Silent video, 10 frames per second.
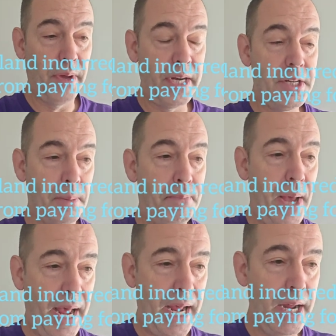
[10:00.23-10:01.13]
money to
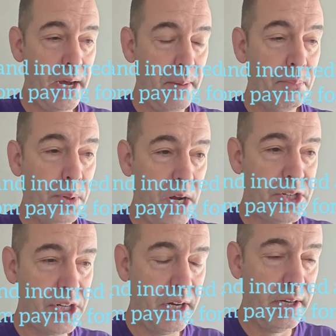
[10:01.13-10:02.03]
pay
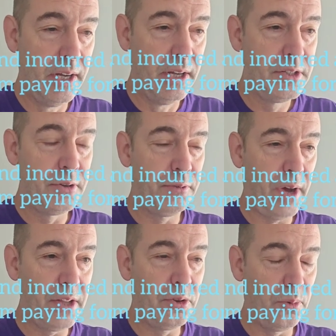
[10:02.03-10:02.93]
Prussia to
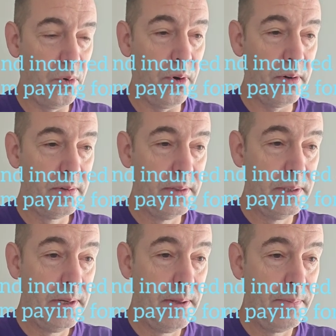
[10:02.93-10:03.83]
fight the war.
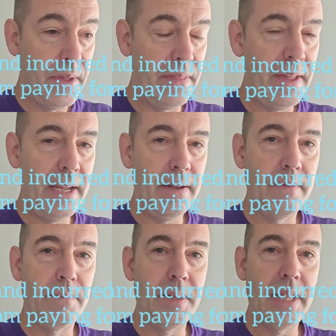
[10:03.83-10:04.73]
And
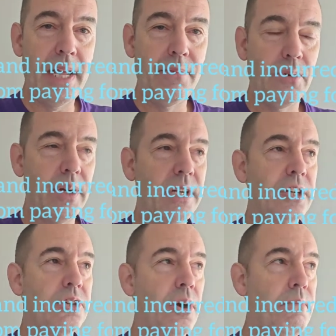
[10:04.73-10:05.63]
they were in a
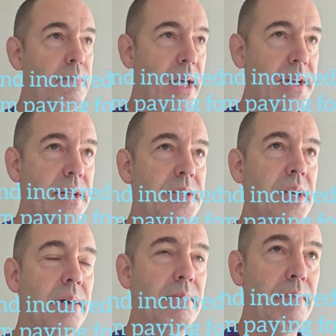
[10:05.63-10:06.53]

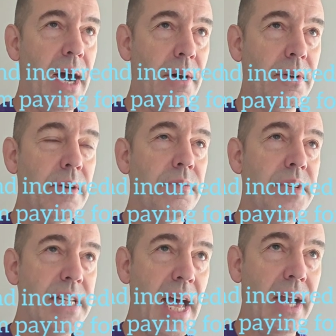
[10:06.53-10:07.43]
tremendous amount
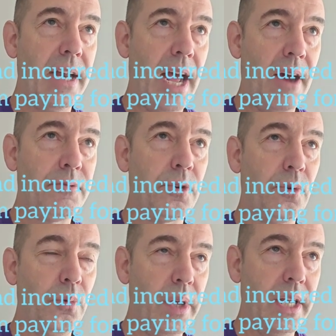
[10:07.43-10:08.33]
of debt after
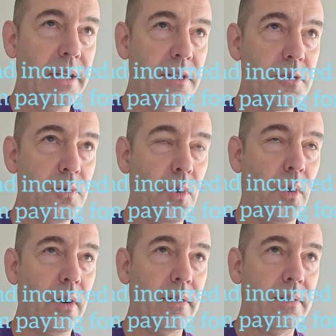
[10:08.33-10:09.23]
winning this
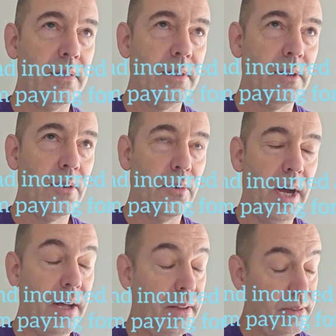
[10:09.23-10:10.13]
war.
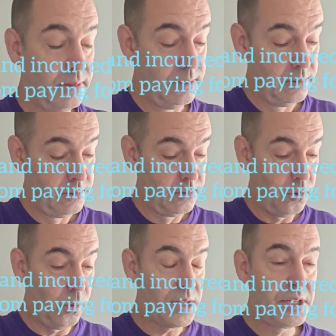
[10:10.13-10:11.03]
Well,
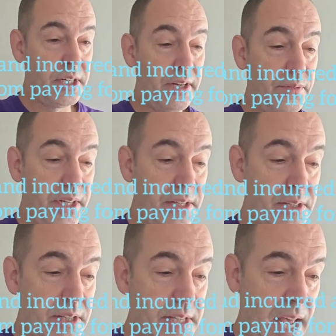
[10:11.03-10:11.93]
what
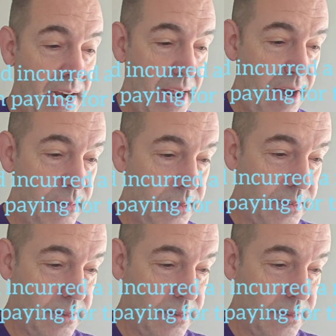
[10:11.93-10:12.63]
significance does that have?